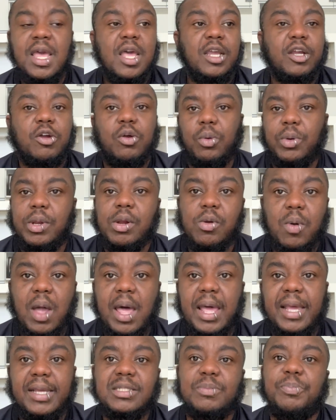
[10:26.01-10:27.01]

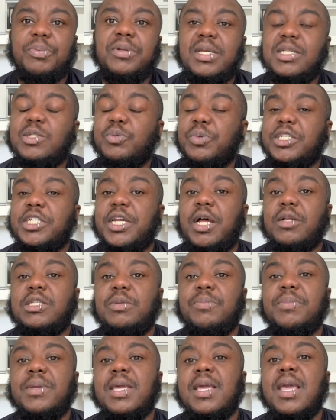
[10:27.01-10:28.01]
career-wise, please reach out to
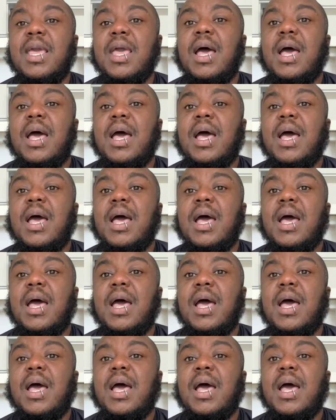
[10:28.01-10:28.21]
me.